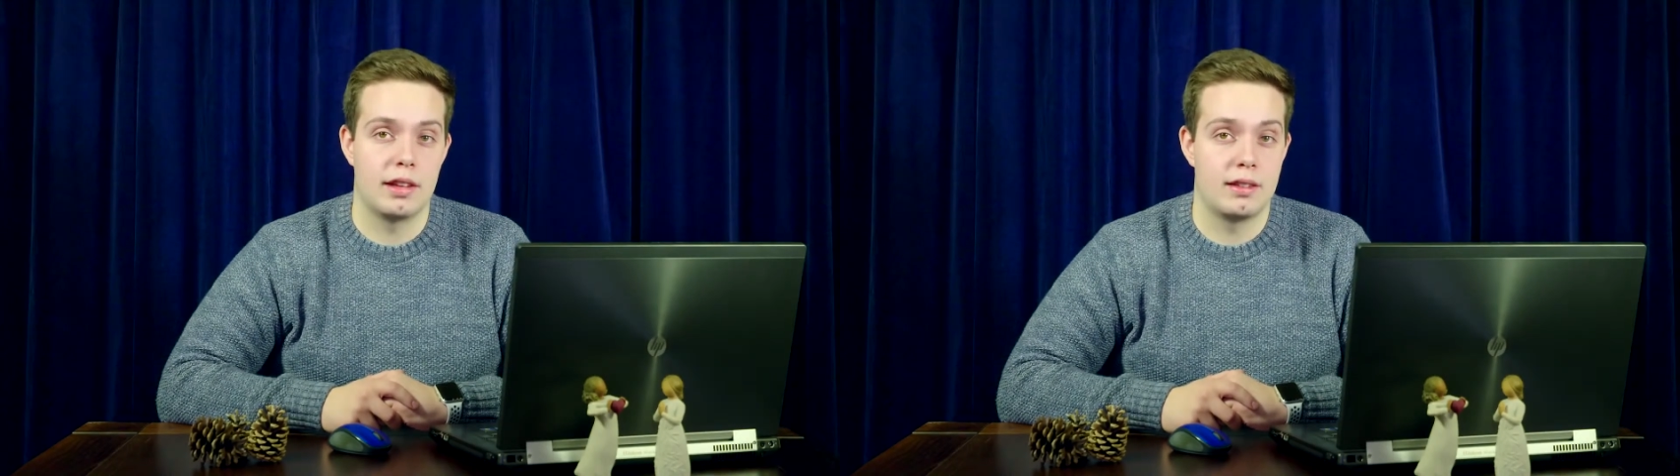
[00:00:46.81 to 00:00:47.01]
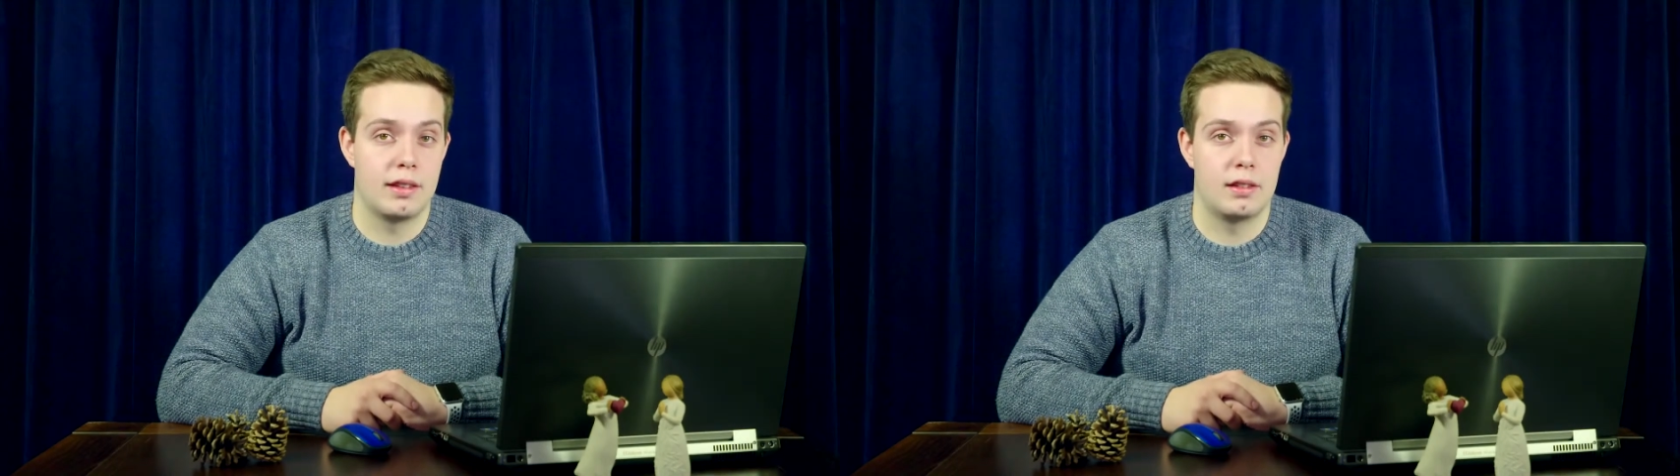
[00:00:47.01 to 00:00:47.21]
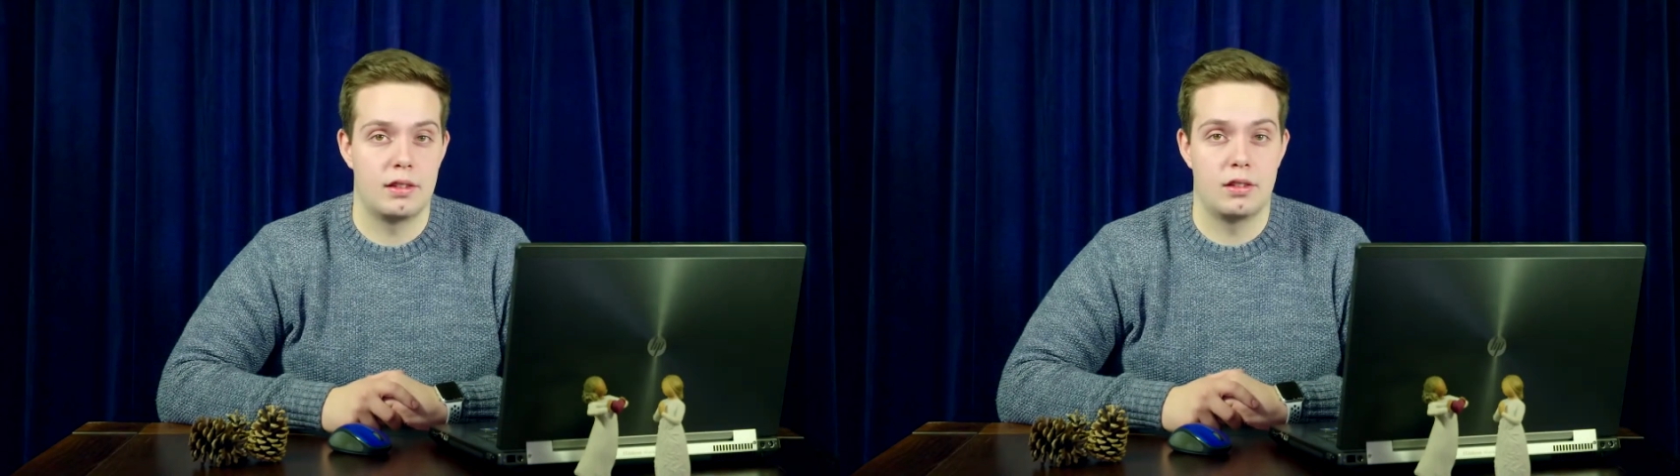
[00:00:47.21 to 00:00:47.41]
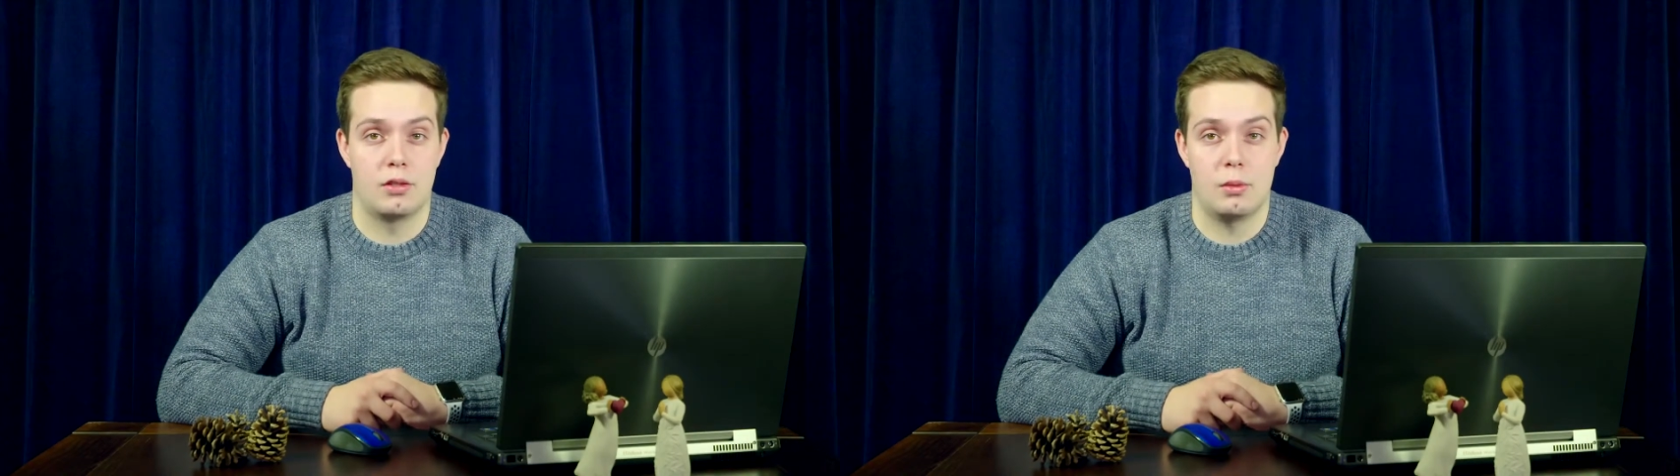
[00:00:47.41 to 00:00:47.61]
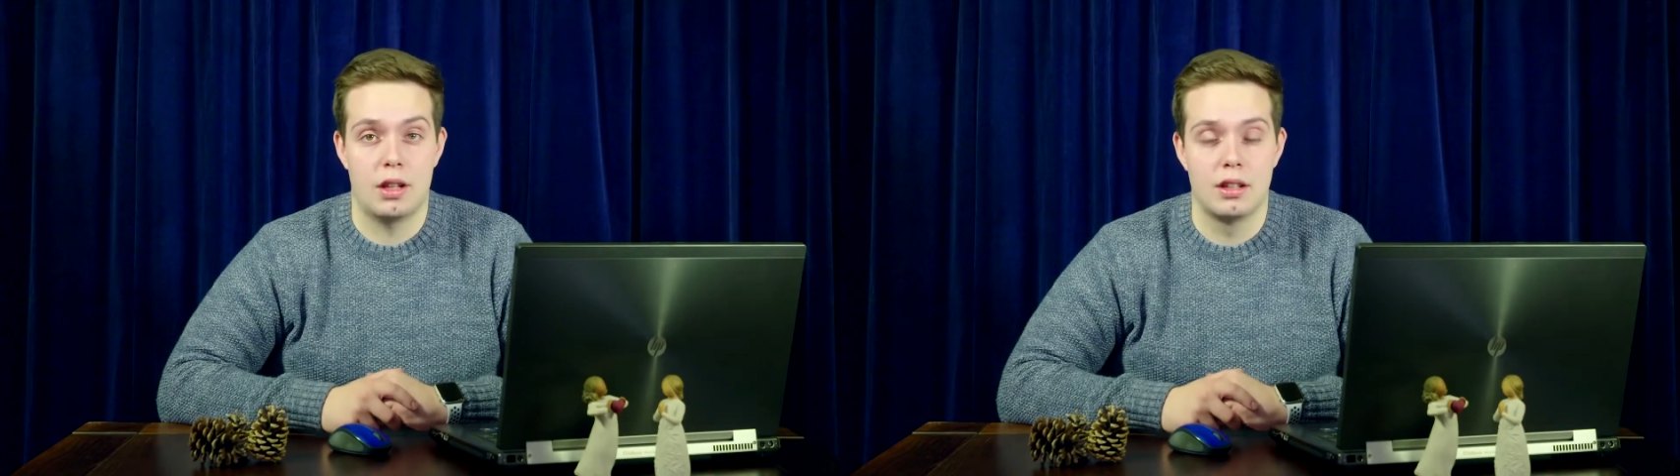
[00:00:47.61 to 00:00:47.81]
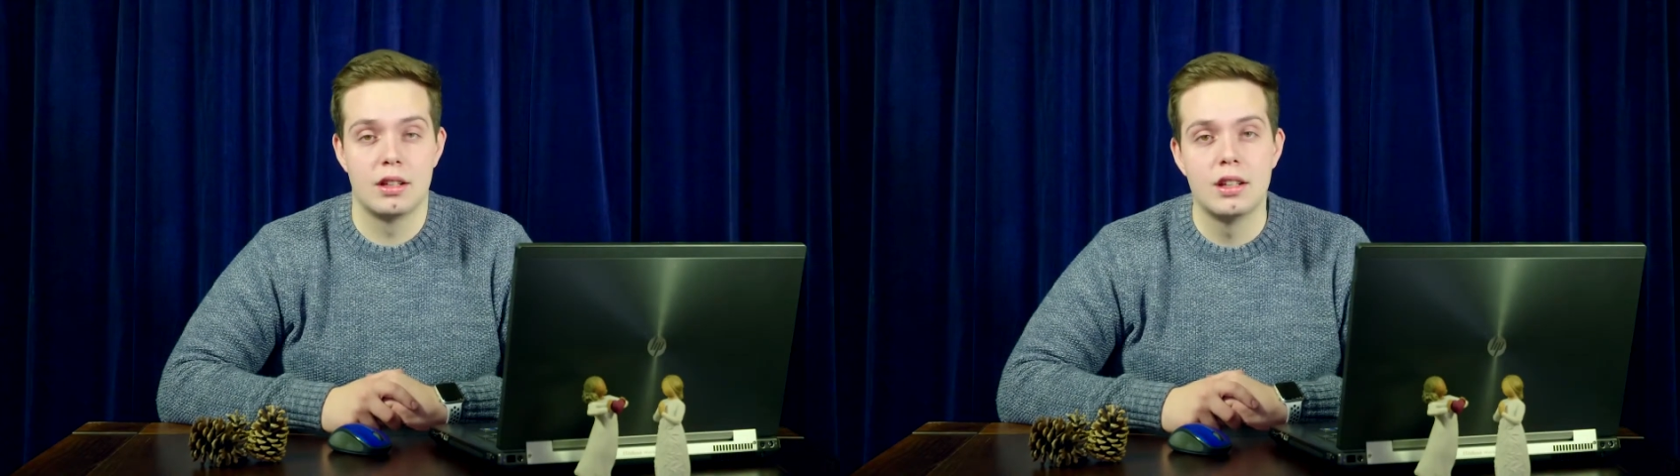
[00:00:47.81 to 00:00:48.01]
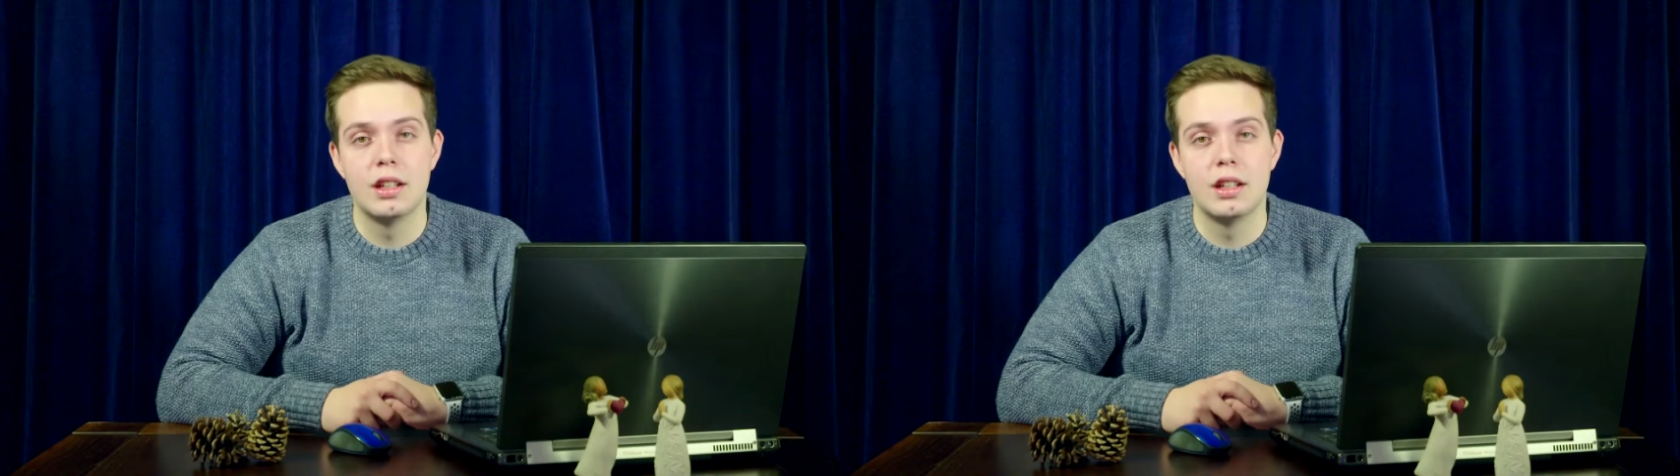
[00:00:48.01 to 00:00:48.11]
ancestors as well,